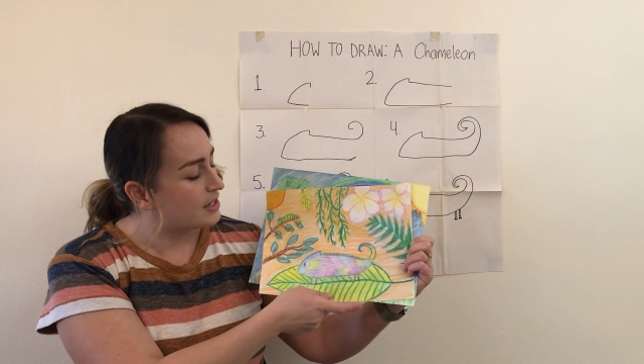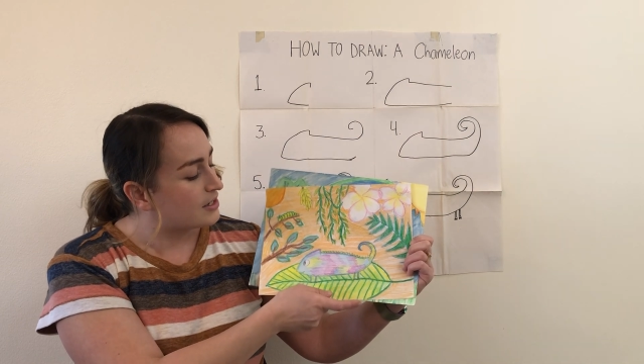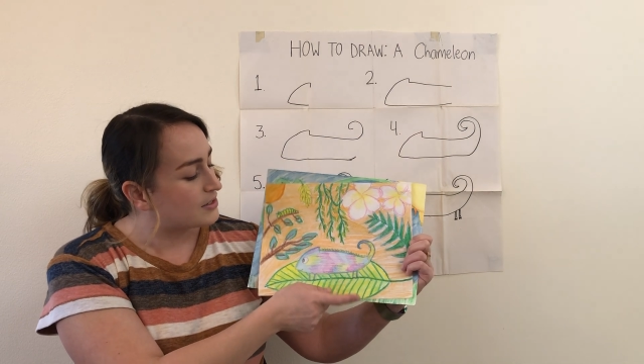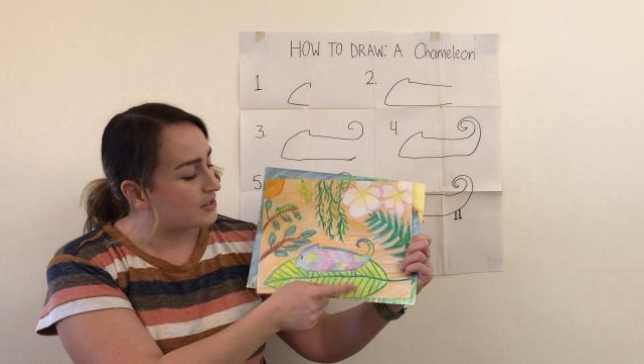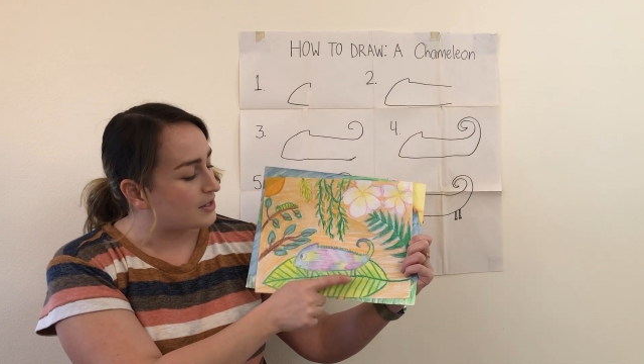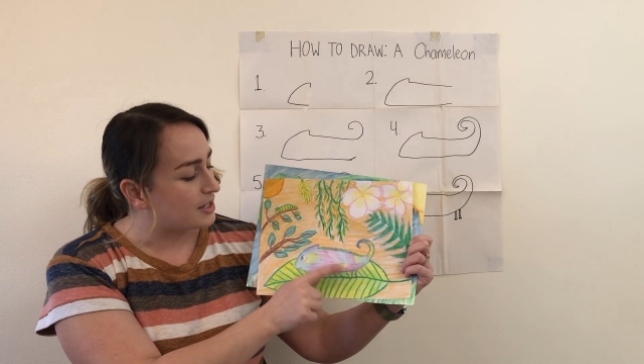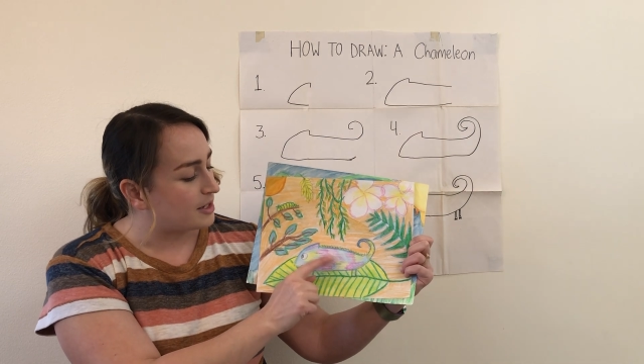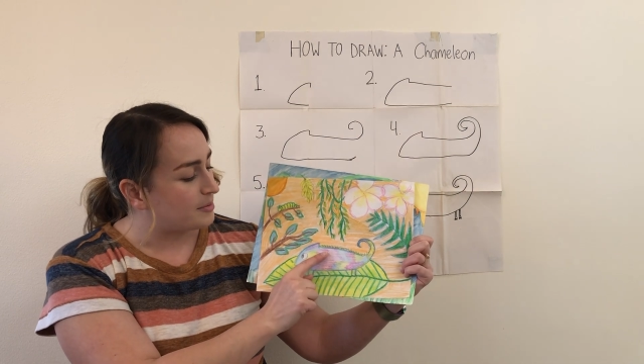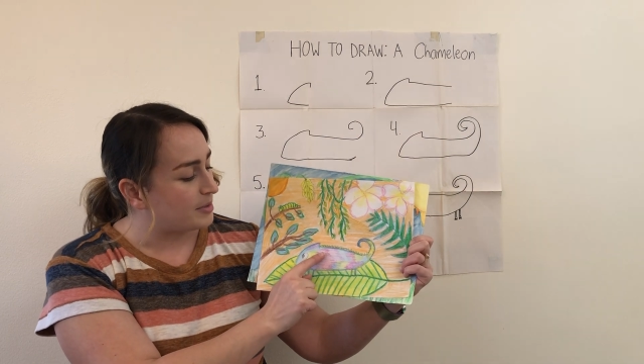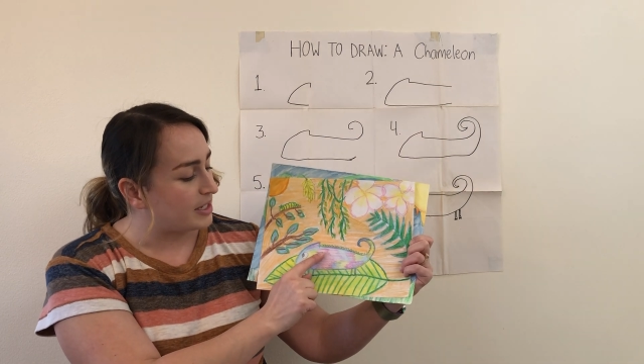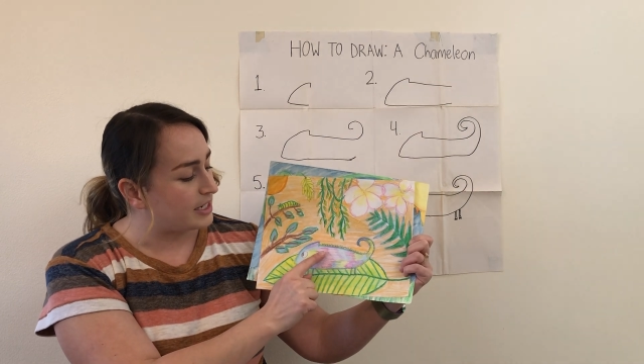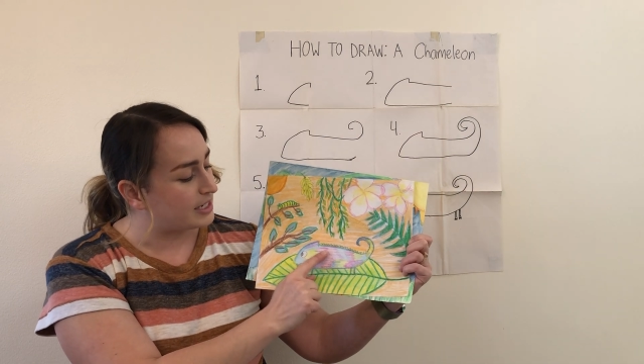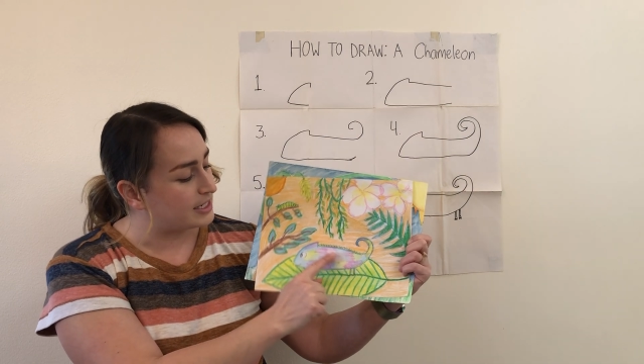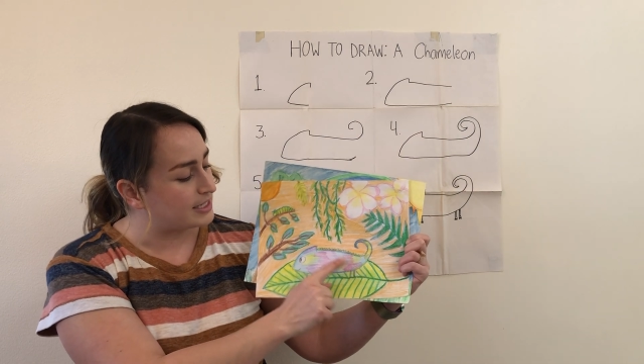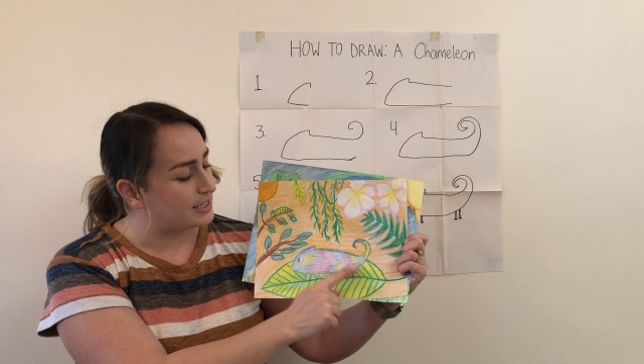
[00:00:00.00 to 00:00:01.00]
So the
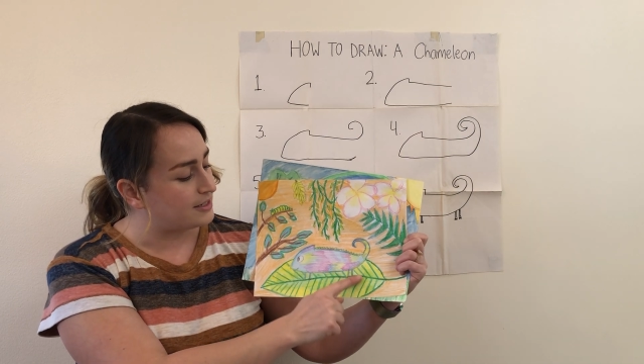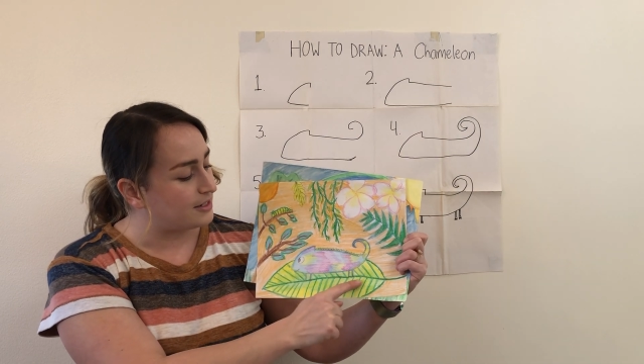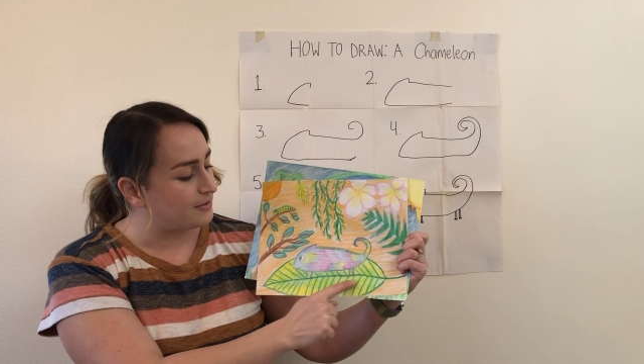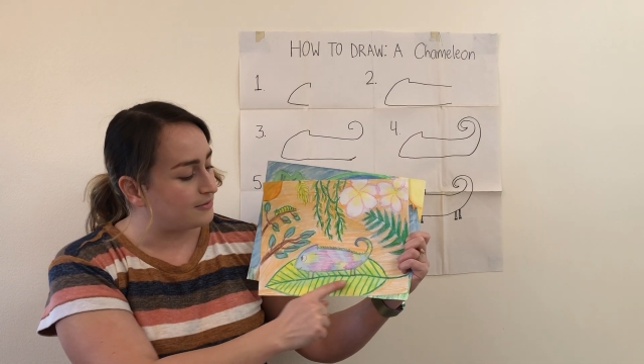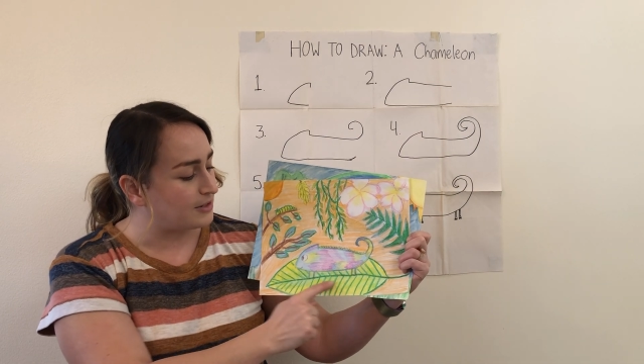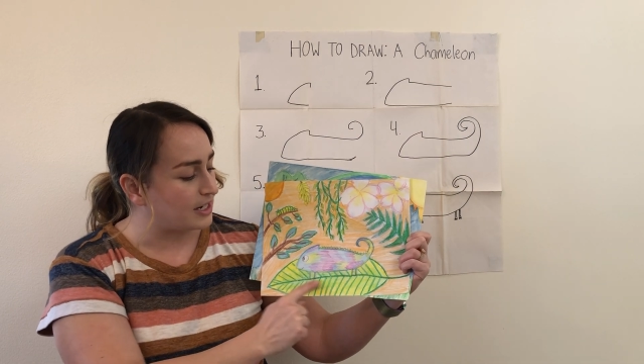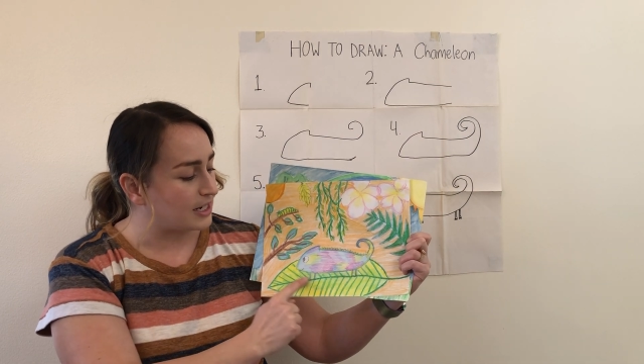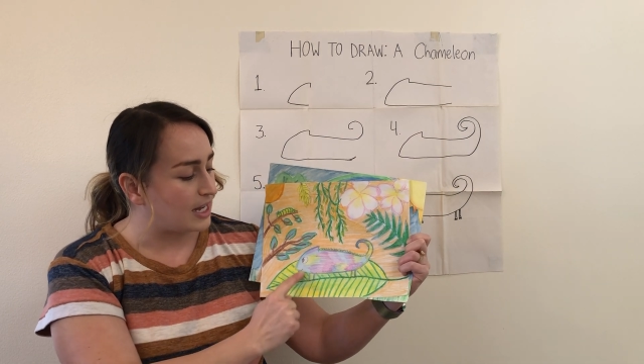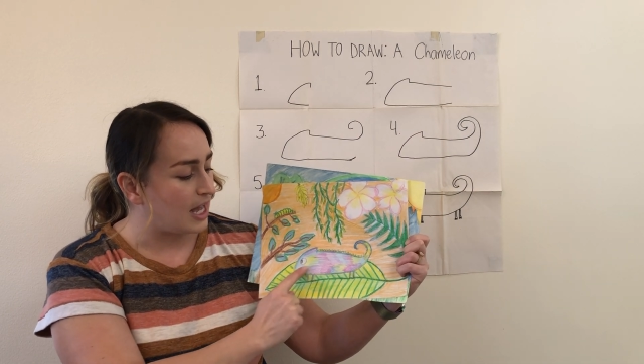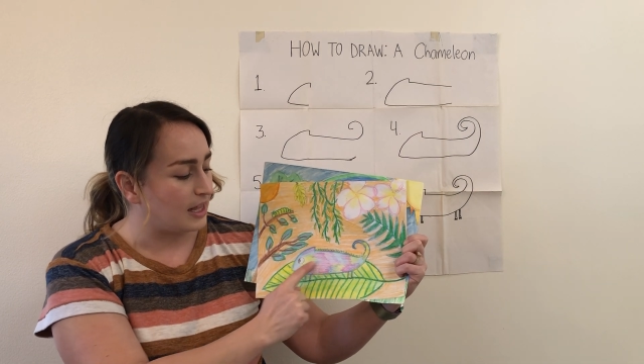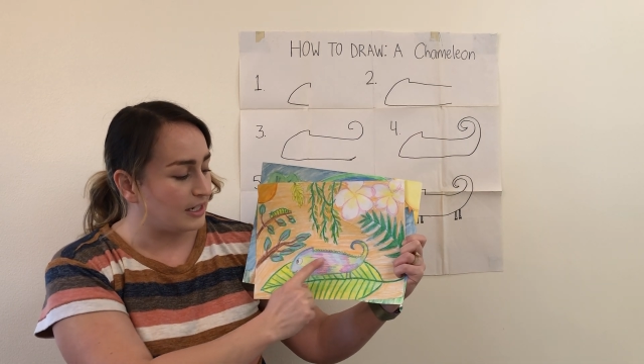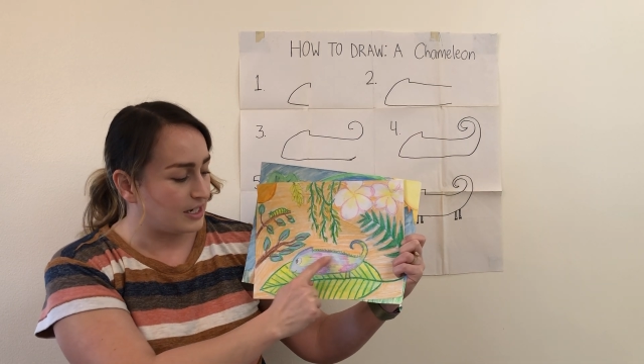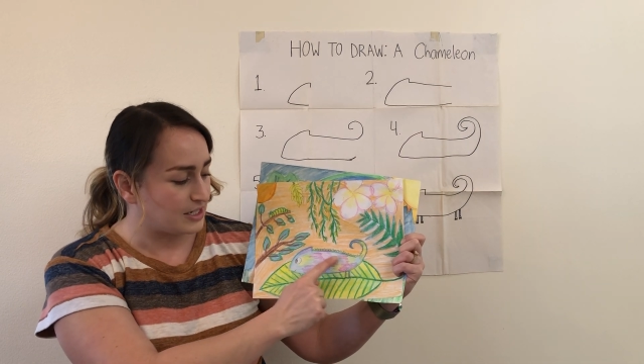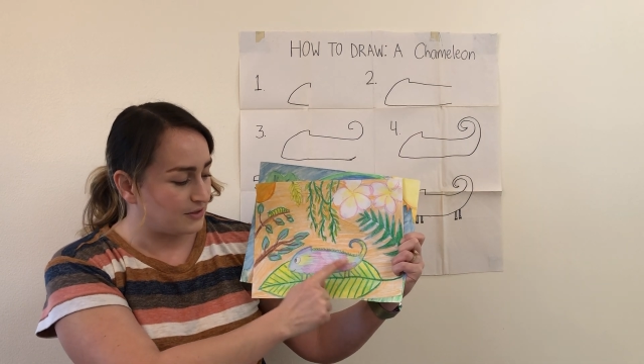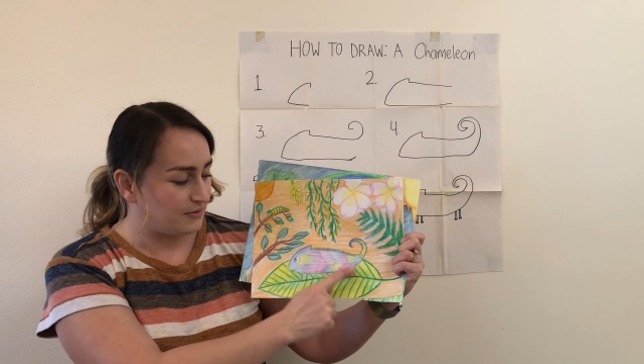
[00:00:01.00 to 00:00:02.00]
chameleon is different
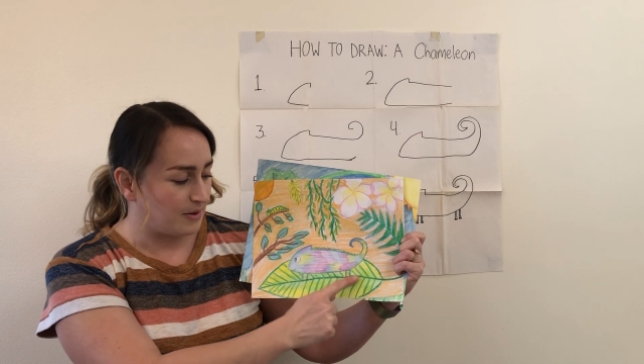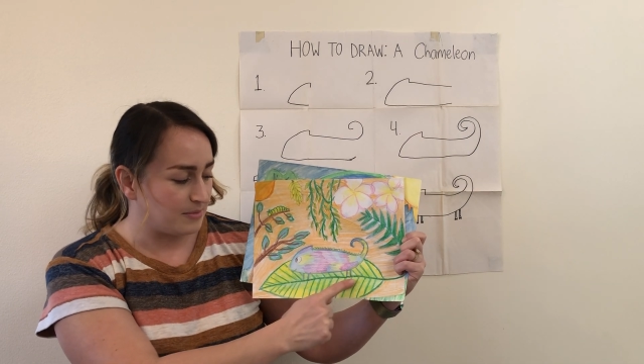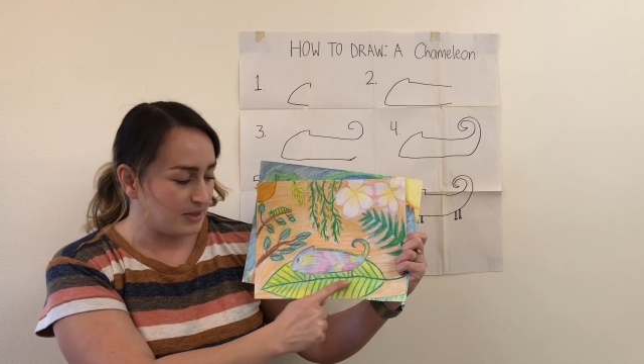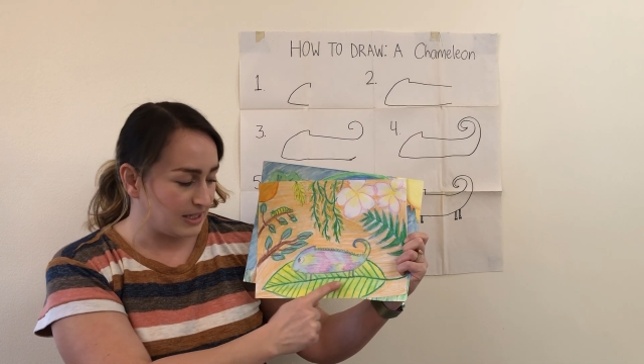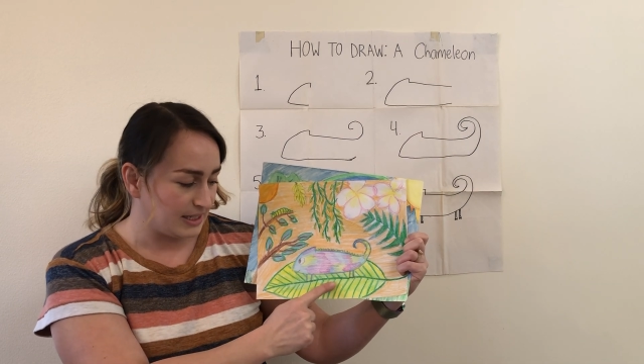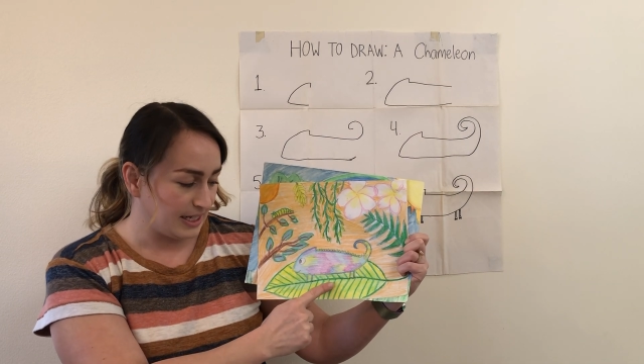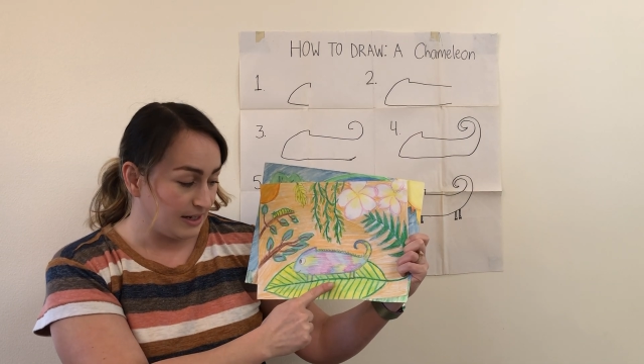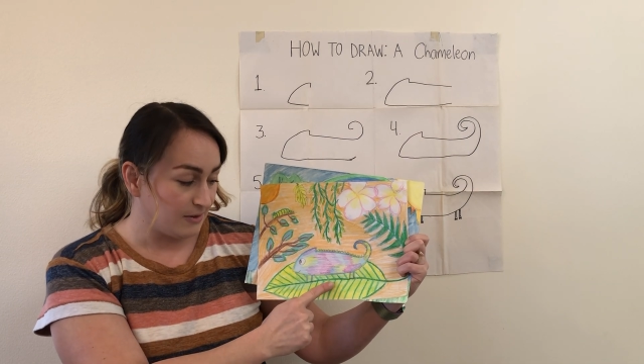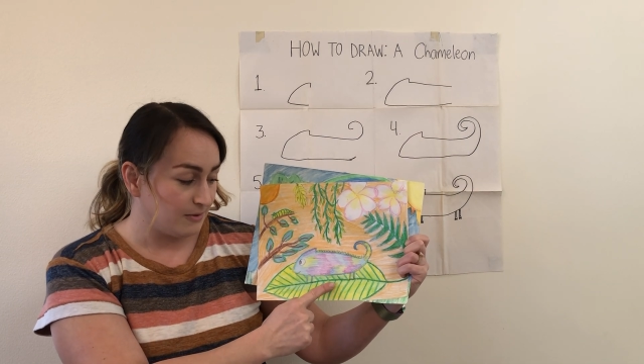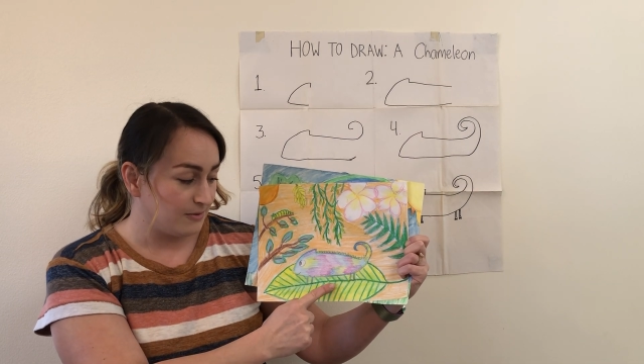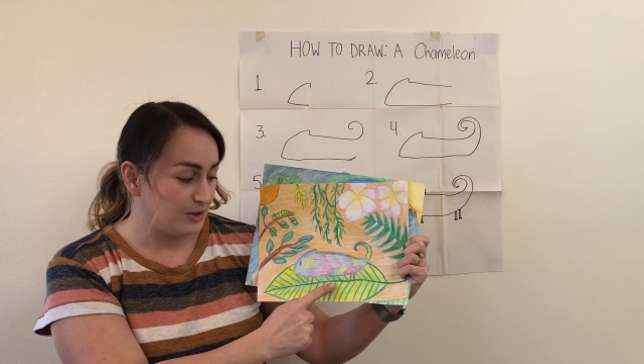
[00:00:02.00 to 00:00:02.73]
colors from the leaf.